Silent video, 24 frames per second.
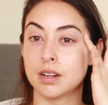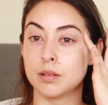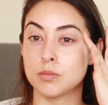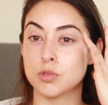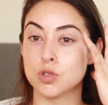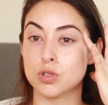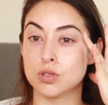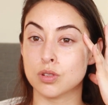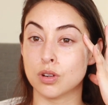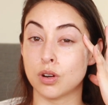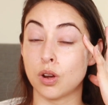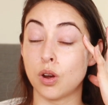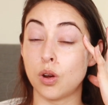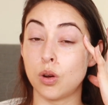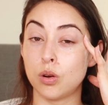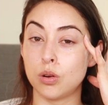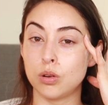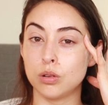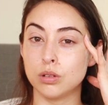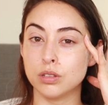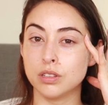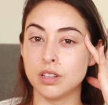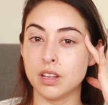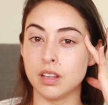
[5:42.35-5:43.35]
I'm just gonna
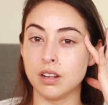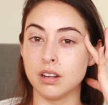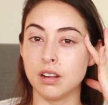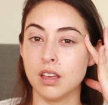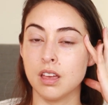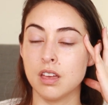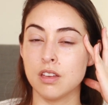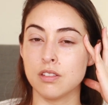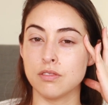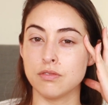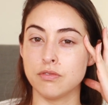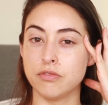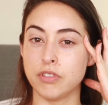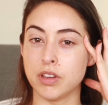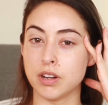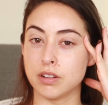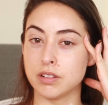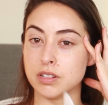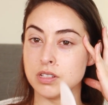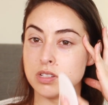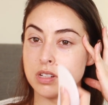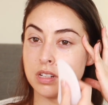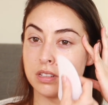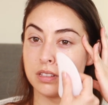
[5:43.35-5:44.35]
hold it
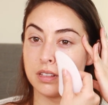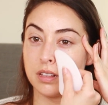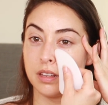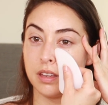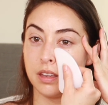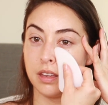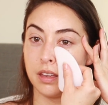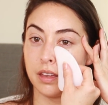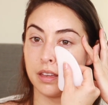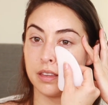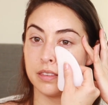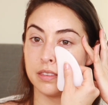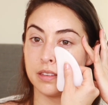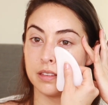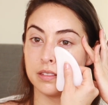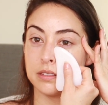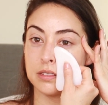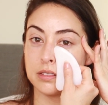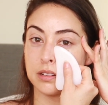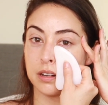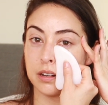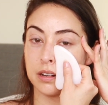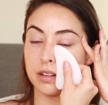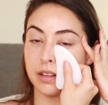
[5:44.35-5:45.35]
very gently and then
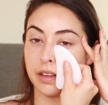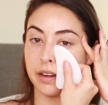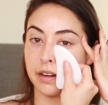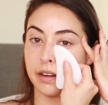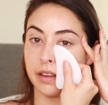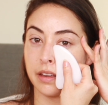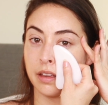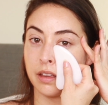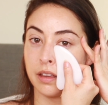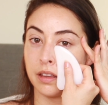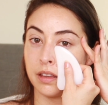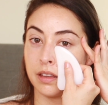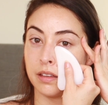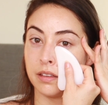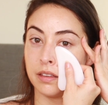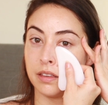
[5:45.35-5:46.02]
start gliding